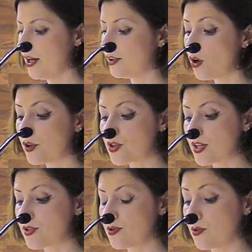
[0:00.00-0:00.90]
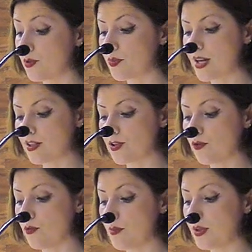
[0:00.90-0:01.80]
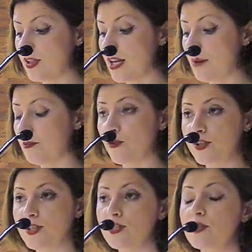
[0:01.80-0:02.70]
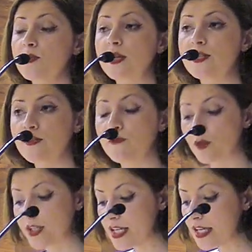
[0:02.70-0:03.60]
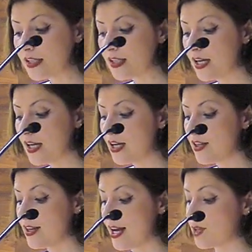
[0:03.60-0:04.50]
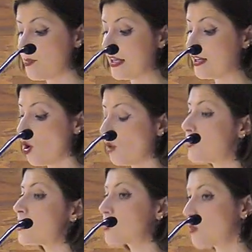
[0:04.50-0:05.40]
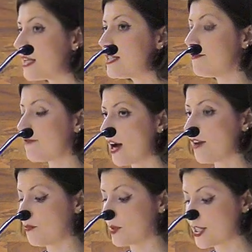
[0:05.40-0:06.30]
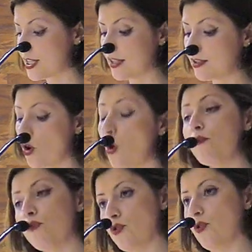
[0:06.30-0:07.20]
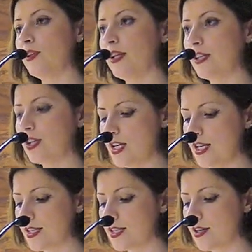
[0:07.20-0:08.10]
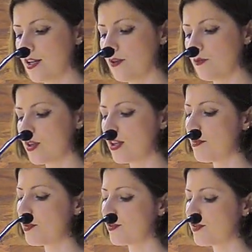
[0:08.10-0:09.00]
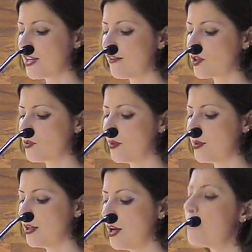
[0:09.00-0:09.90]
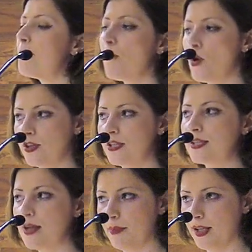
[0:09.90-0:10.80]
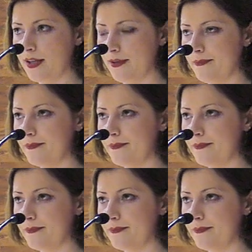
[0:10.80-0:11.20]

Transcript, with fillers: In contrast to the presence of women in the armed forces in 2014, there has been an almost 25% overall increase, with the number of service women more than doubling.